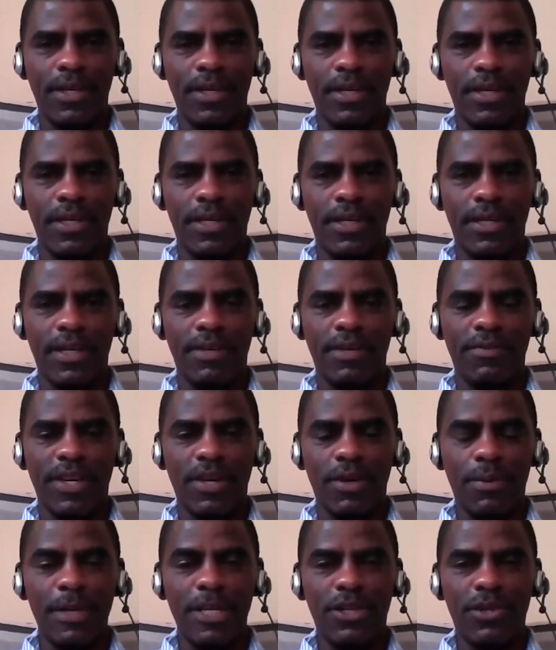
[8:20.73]

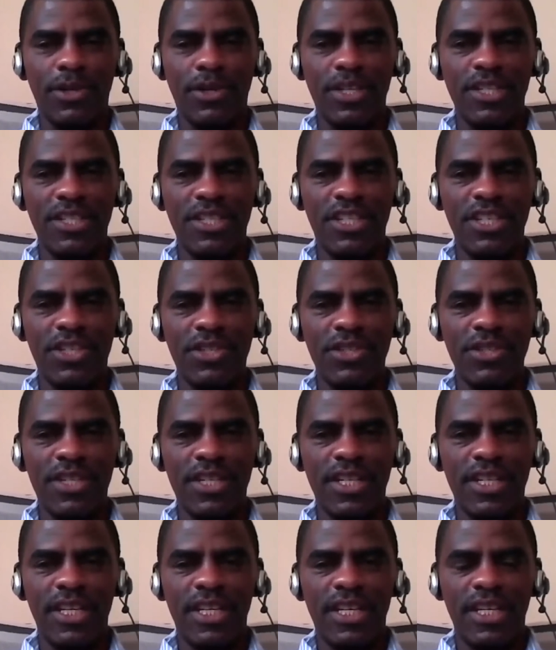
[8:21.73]
Environmental
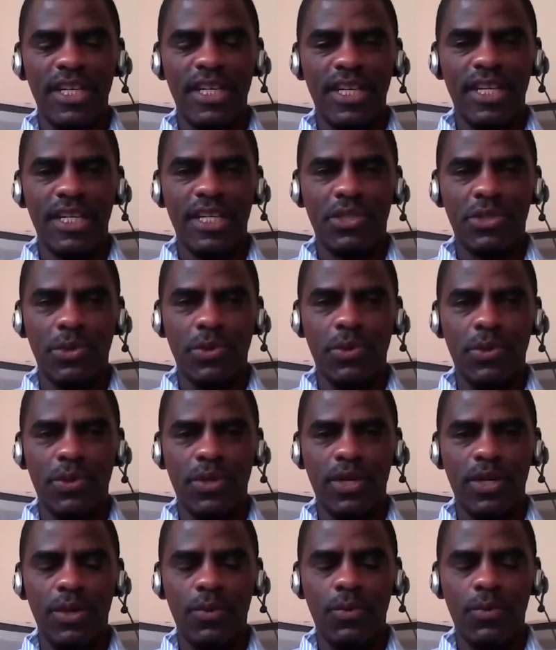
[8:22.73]
Institute, and so
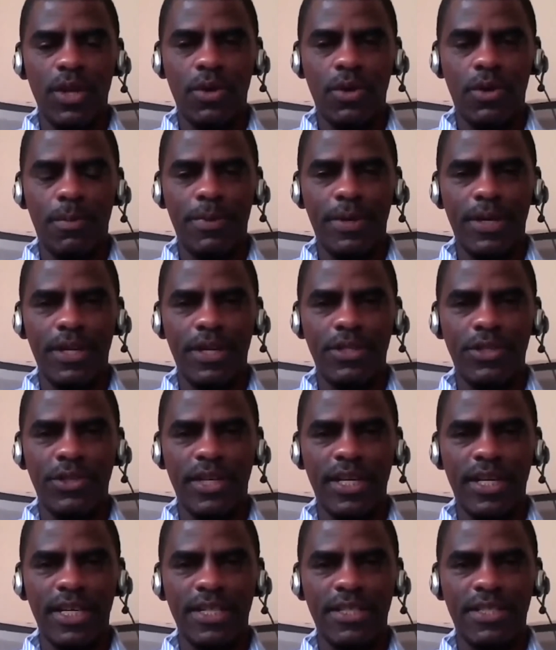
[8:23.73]
we hope he'll
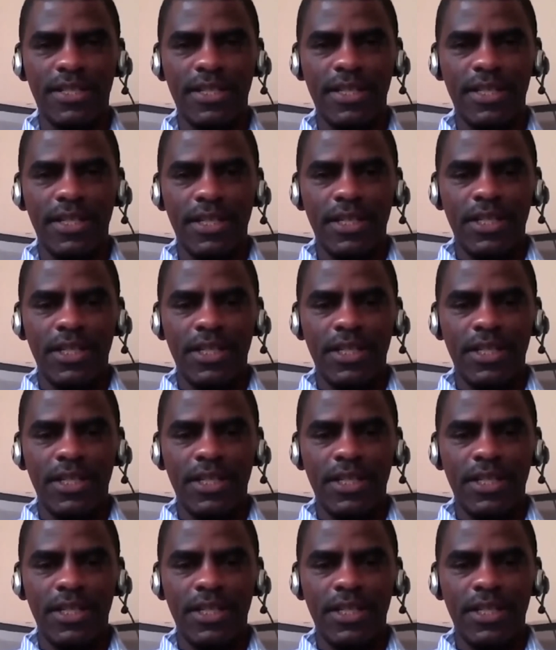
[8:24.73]
join us.